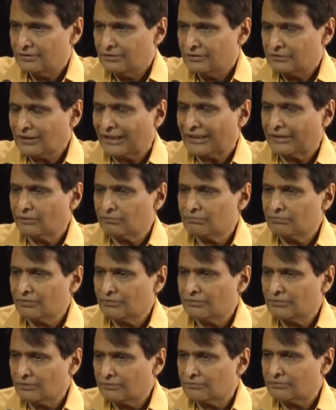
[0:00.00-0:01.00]
So I,
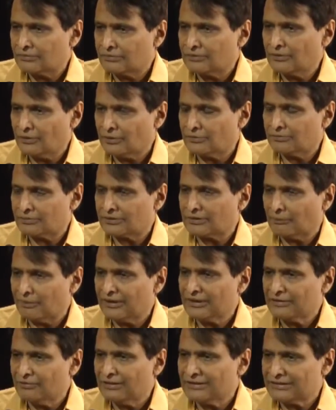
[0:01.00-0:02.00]
you know,
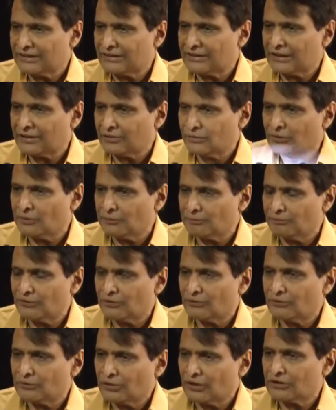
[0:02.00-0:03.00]
somebody will say that, you know,
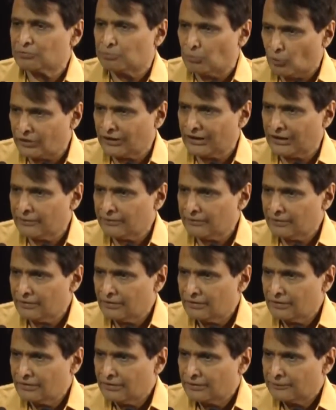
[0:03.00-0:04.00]
you're smoking.
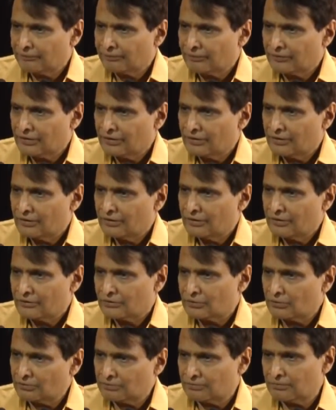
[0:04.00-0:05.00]

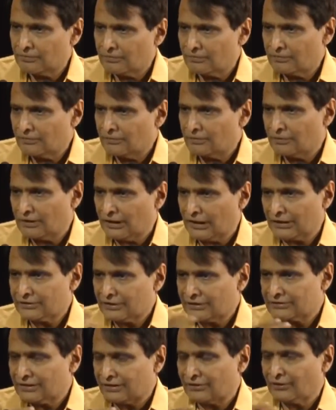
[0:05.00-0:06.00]
So I
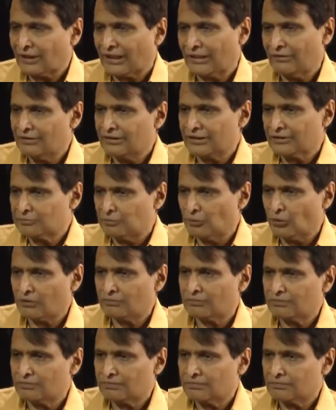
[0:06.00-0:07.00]
just said, no, I'll just
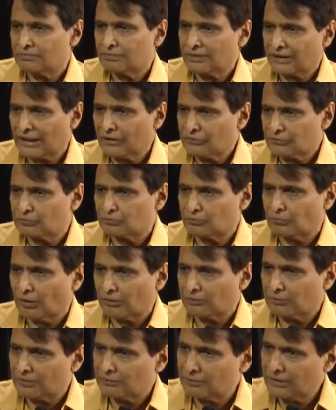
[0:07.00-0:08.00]
smoke, but I
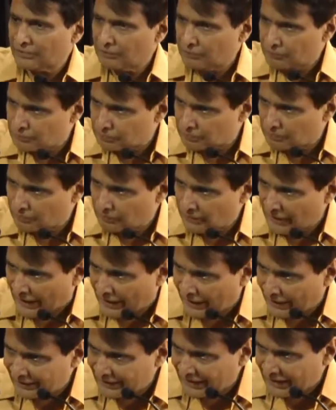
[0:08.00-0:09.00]
smoke, but, but
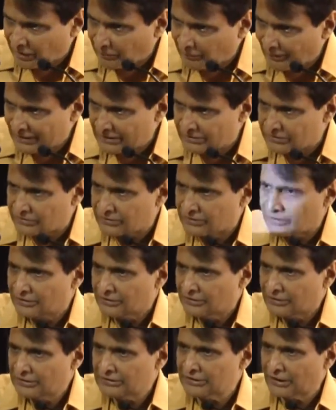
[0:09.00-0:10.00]
air that remains
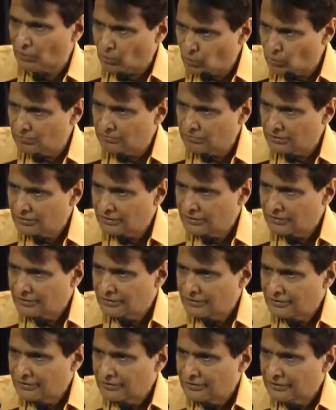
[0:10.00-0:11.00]
in the room,
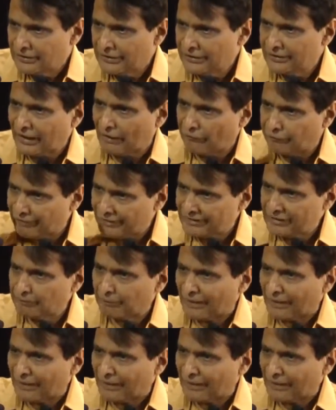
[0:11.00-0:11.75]
it affects the